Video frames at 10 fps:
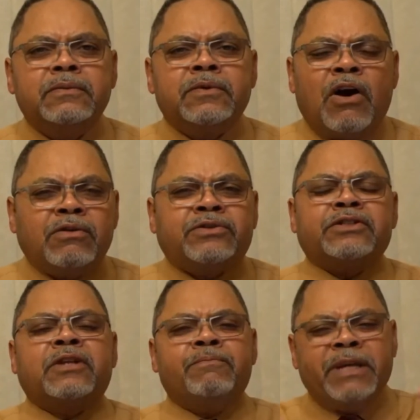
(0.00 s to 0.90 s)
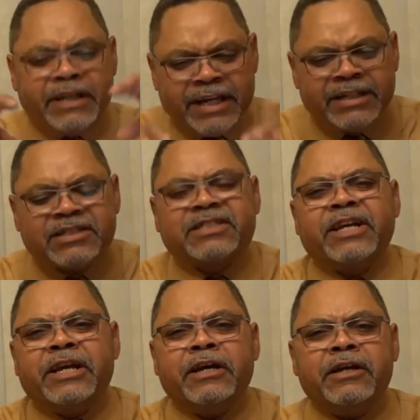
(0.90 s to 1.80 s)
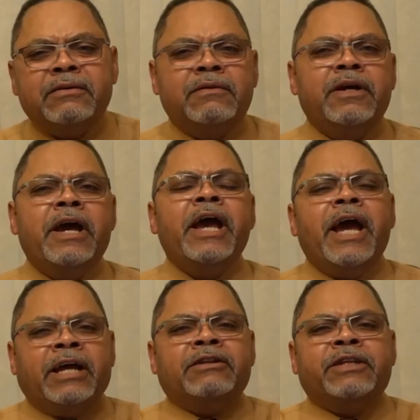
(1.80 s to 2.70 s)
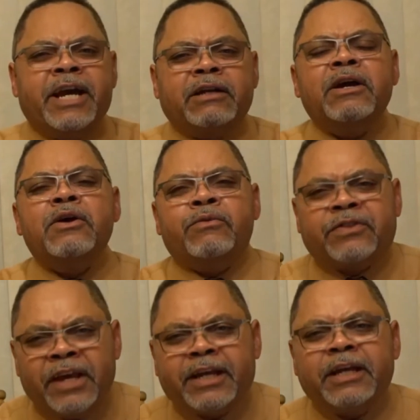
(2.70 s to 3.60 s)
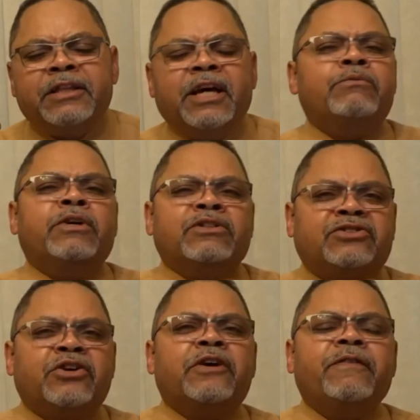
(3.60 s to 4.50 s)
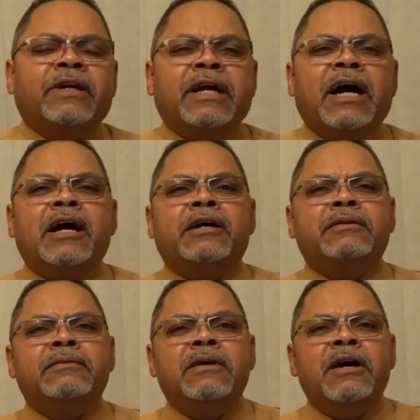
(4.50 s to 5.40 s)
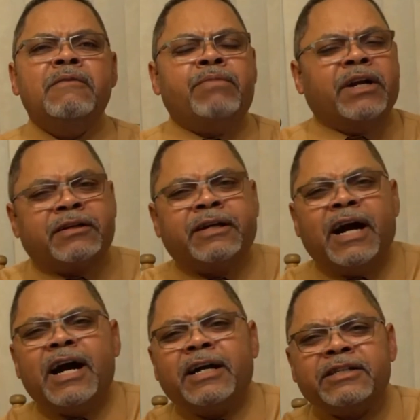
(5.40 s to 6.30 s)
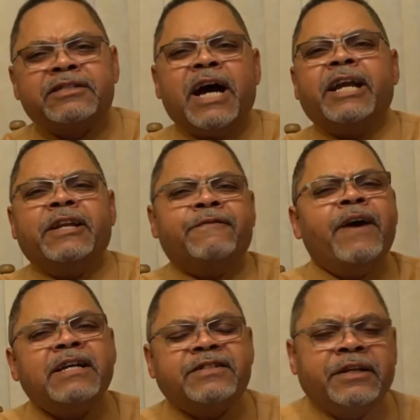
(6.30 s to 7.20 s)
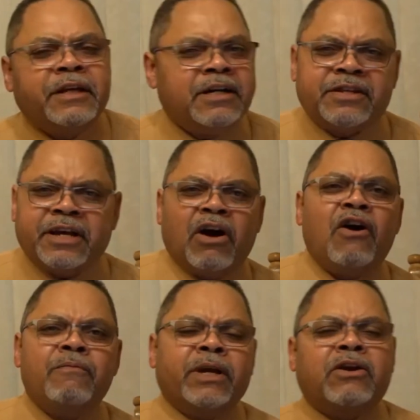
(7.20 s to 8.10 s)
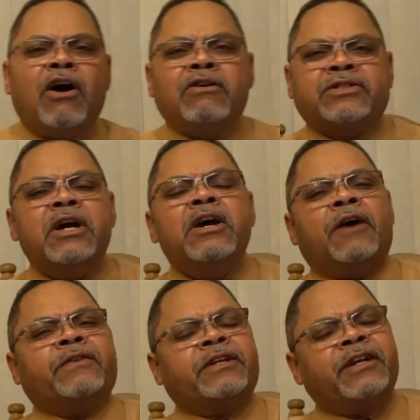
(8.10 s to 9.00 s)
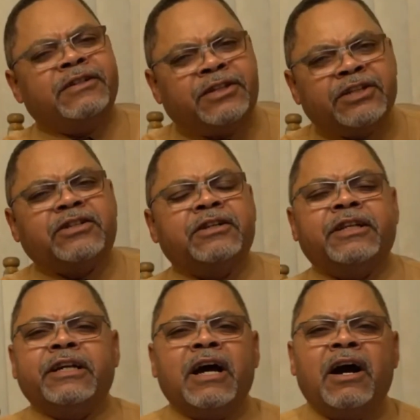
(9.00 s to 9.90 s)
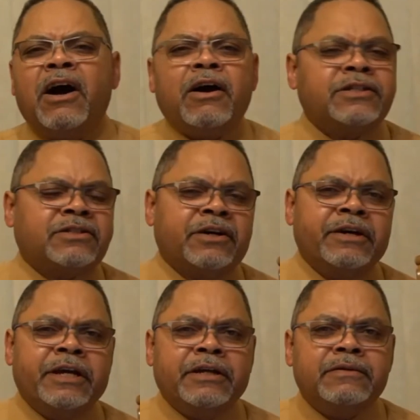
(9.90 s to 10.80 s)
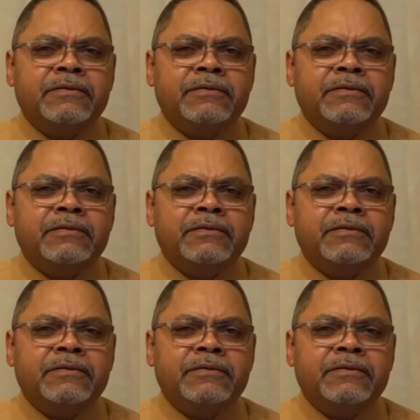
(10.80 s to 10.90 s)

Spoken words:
Cause us to be in sin and yet thinking that we're serving God, but God is not advancing us at all because of the condition that our hearts are in.